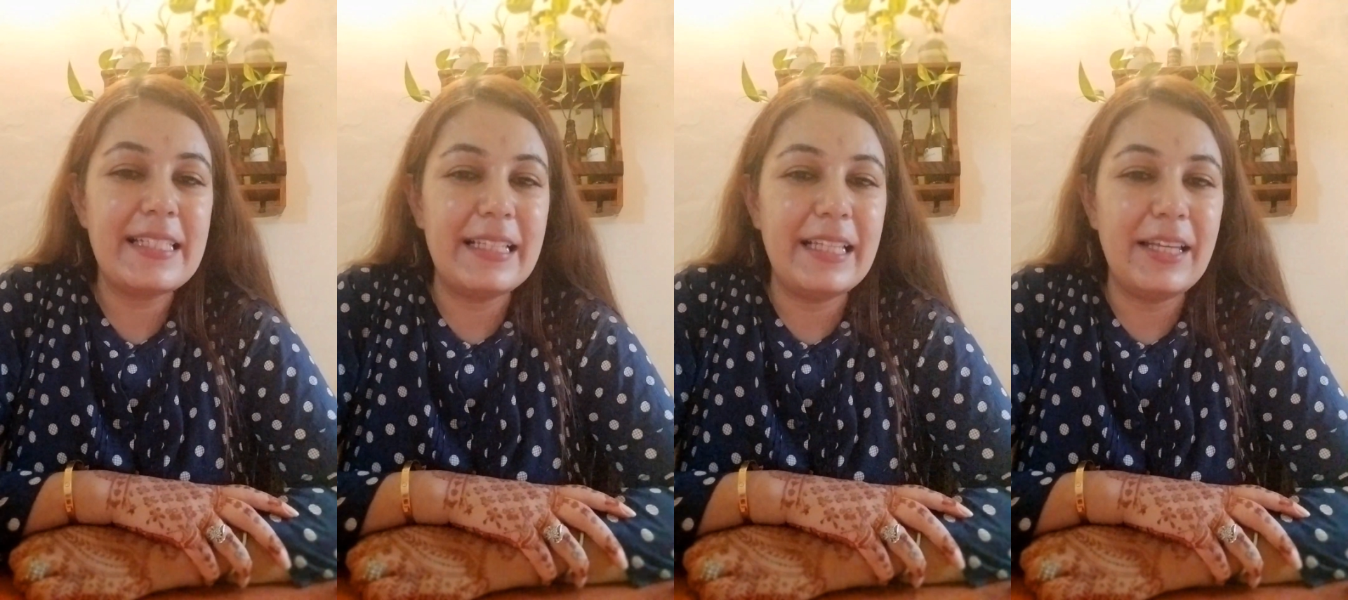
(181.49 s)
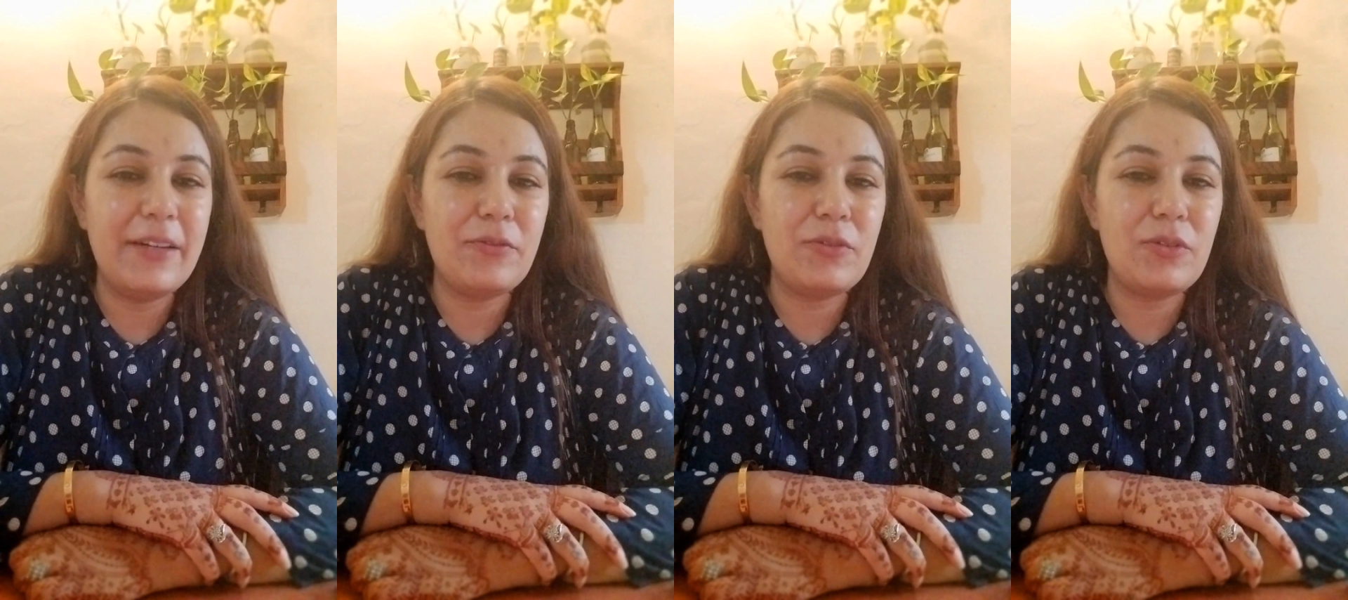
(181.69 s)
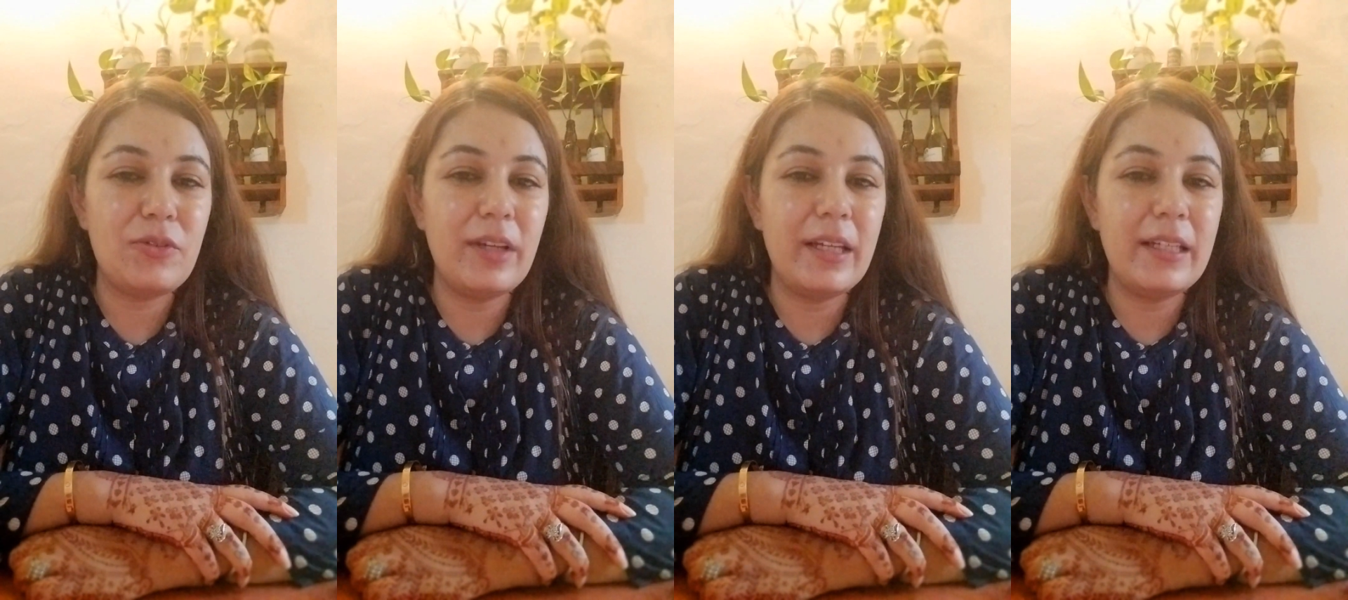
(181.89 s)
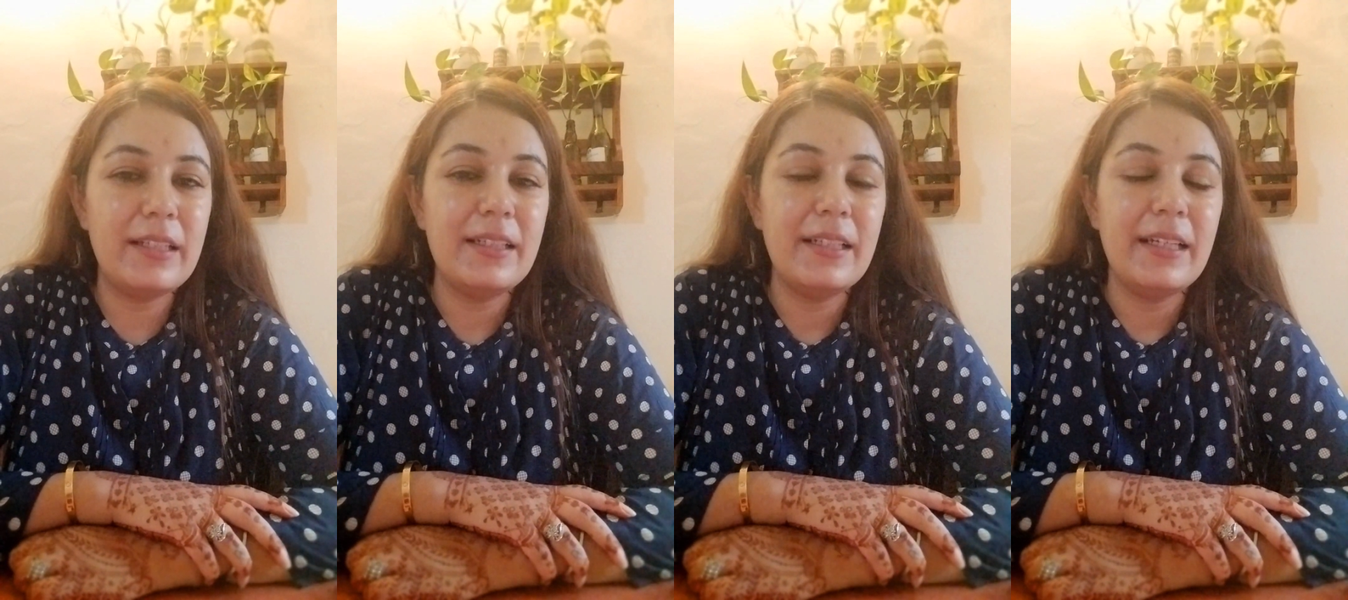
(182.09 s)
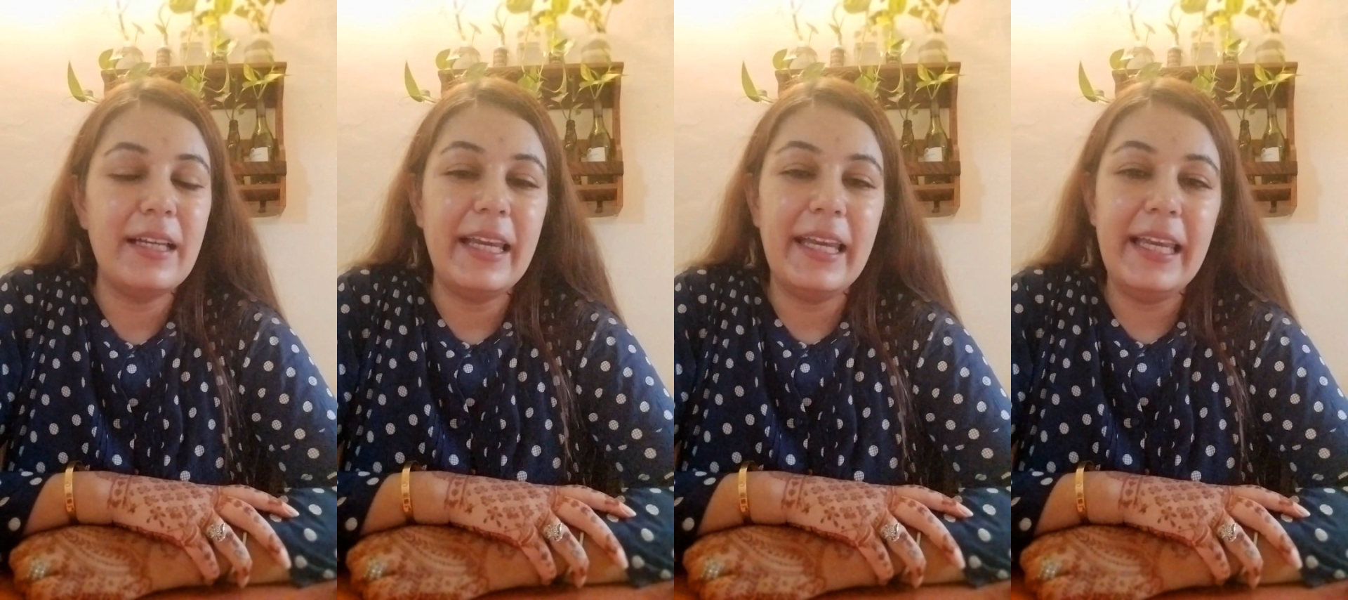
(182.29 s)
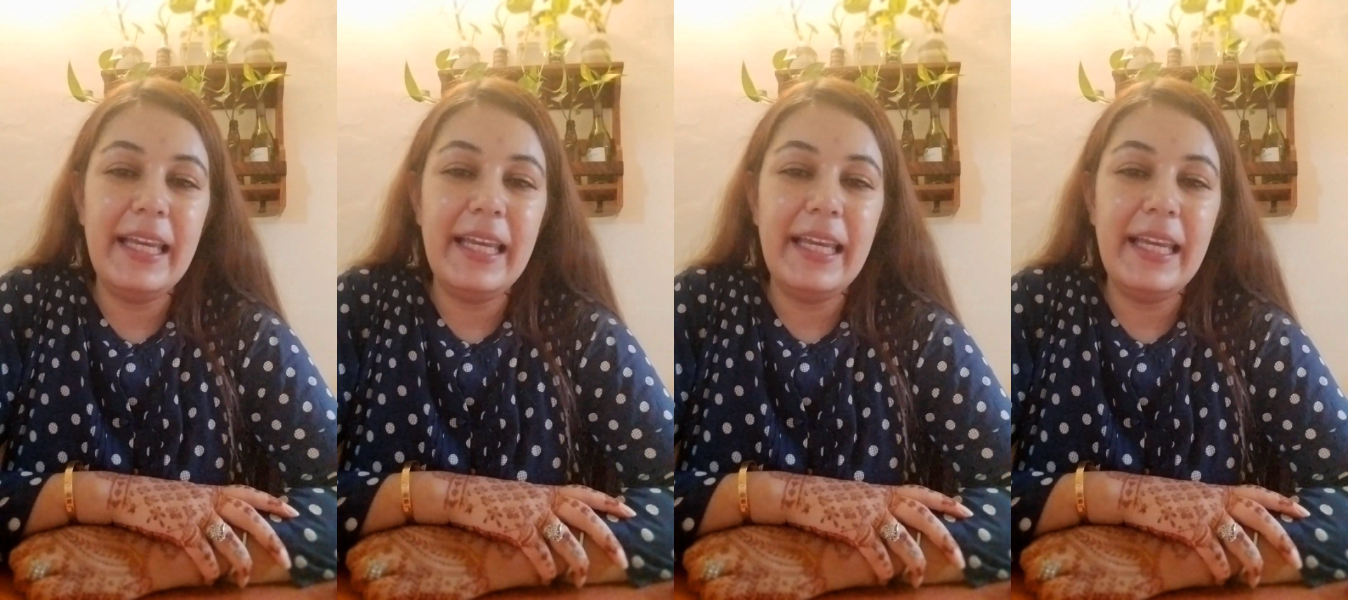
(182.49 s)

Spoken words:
slave trade